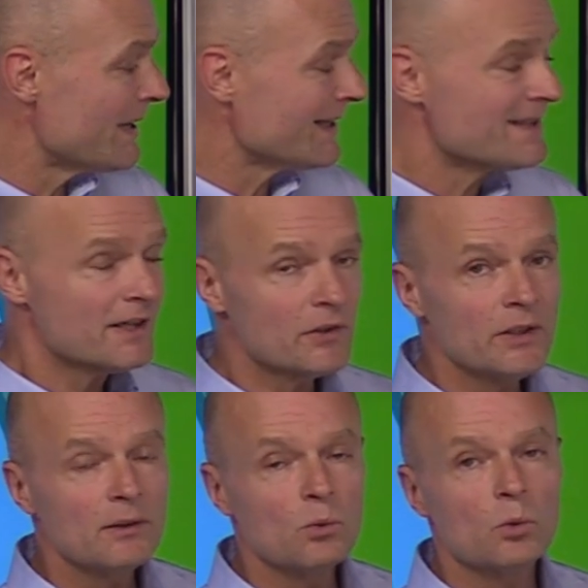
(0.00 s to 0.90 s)

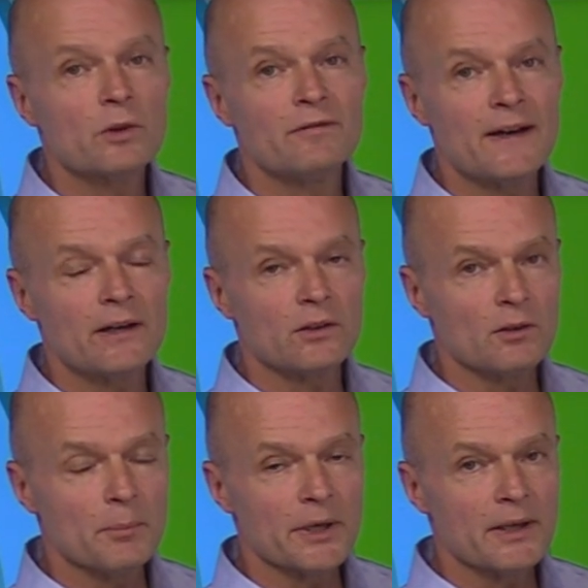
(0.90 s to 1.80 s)
bacterial or
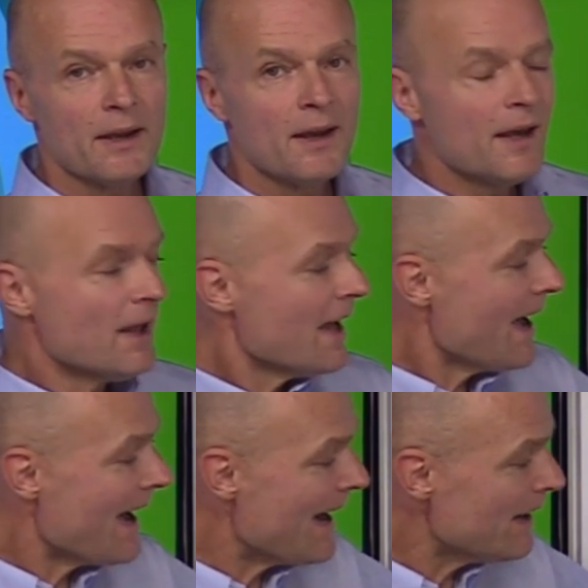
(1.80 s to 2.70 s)
viral, but
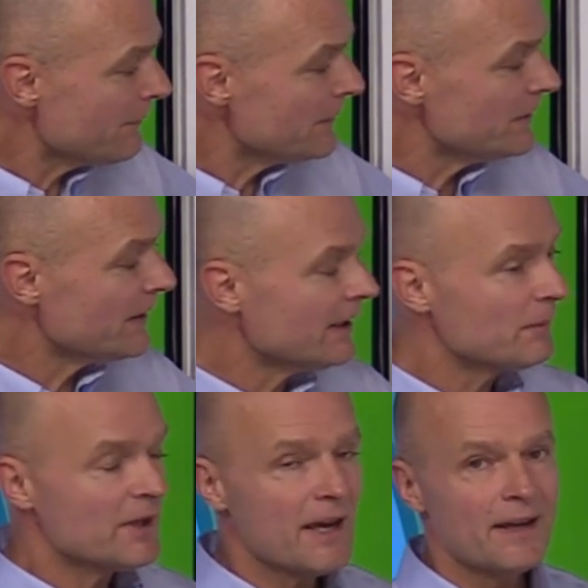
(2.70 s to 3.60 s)
half the
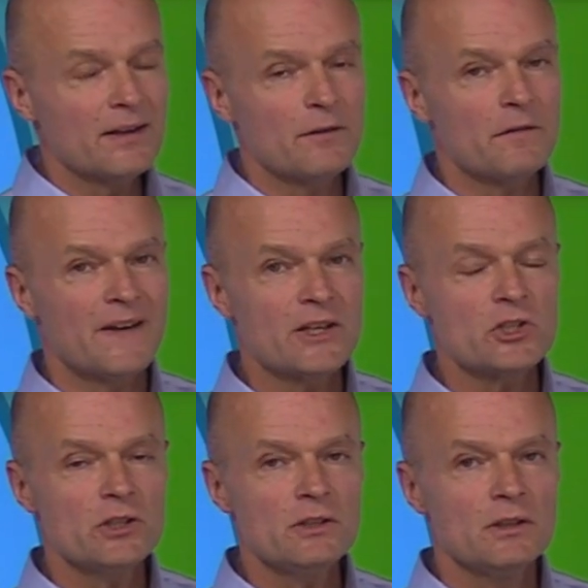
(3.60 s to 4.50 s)
time they had an
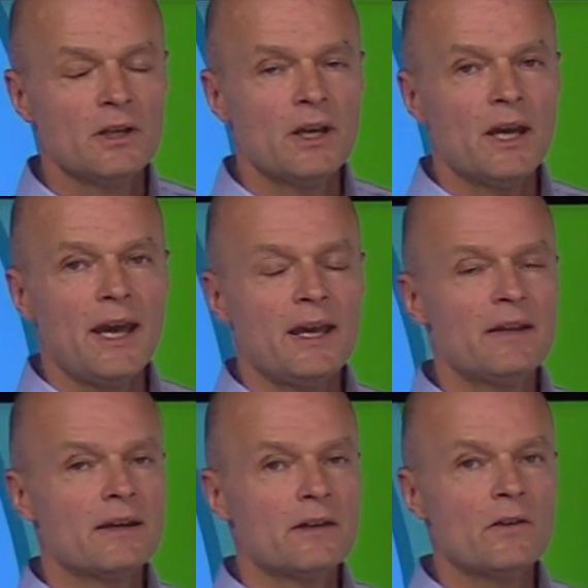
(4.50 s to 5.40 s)
infection
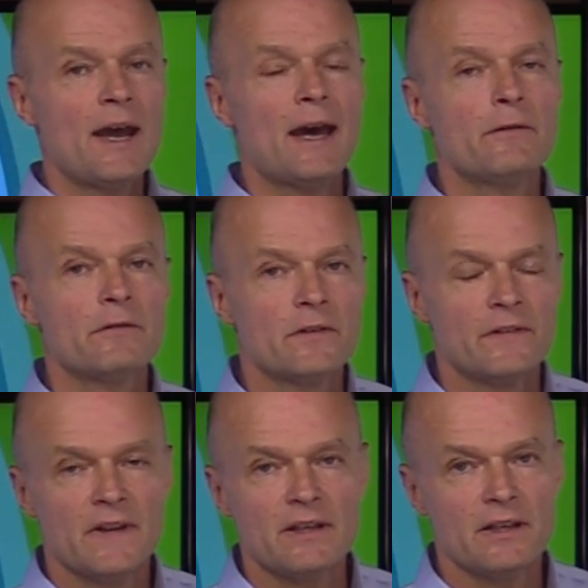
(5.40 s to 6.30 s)
and the other half
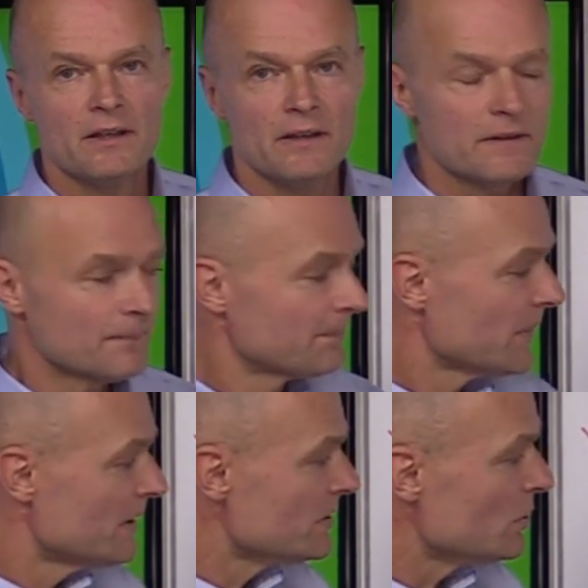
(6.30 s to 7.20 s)
they didn't.
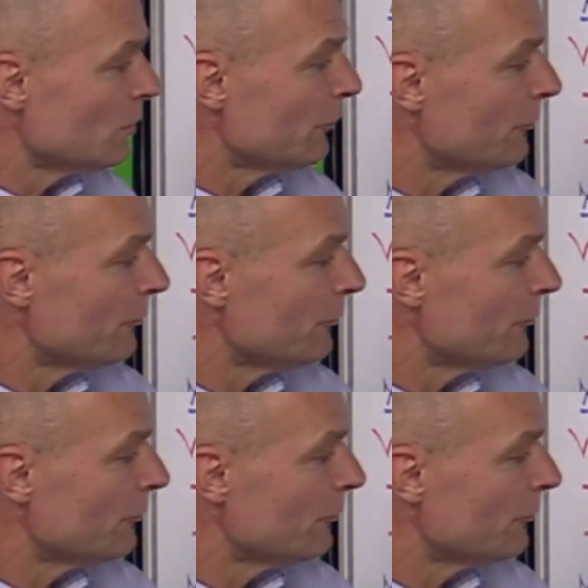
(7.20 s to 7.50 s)
So